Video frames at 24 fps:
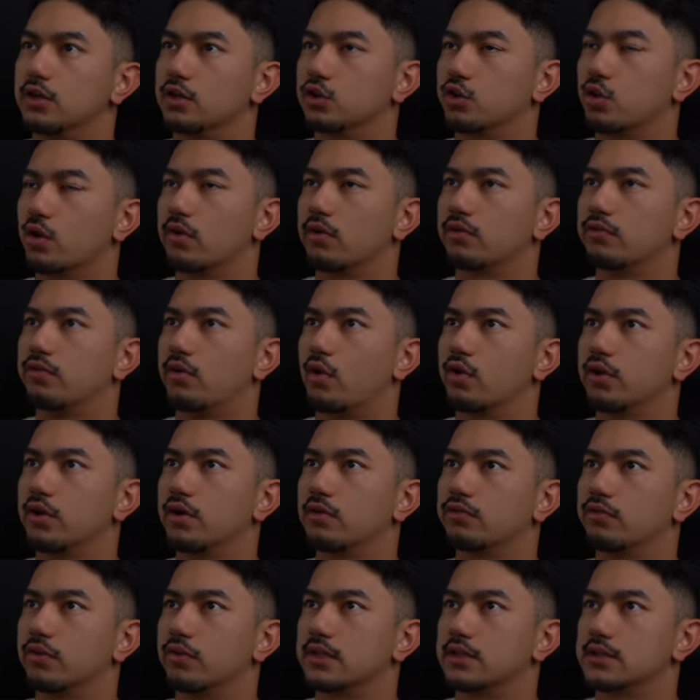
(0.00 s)
Your total
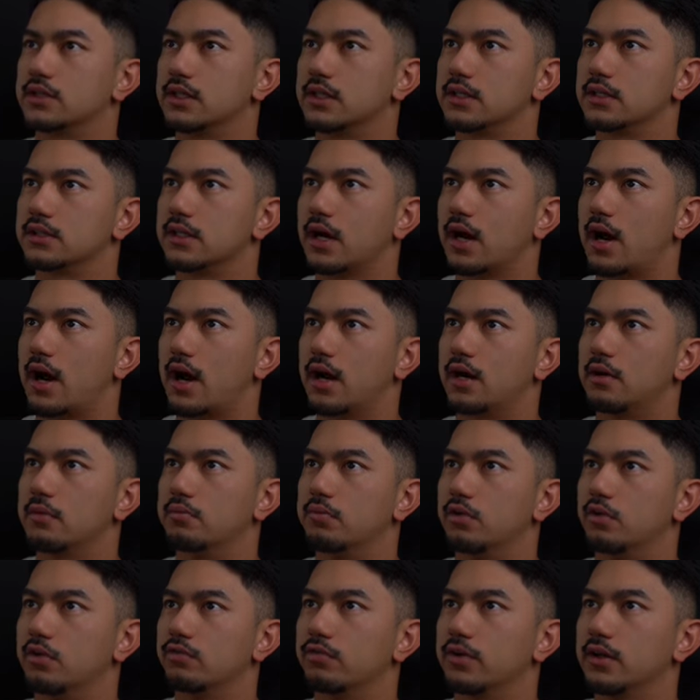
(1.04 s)
volume for this entire
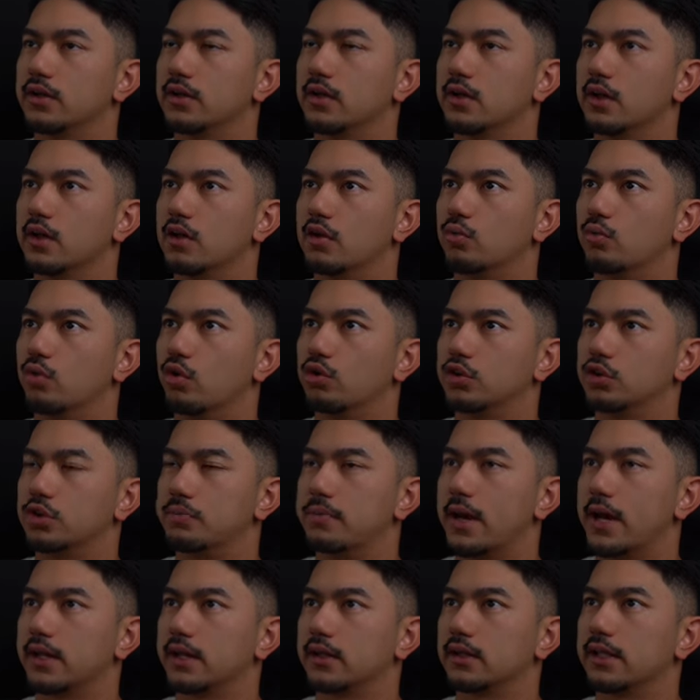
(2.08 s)
movement will
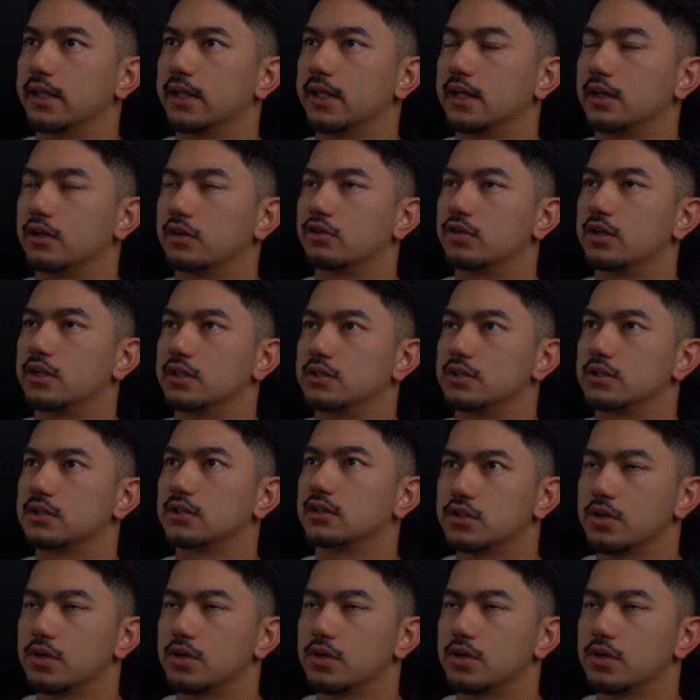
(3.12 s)
dramatically increase.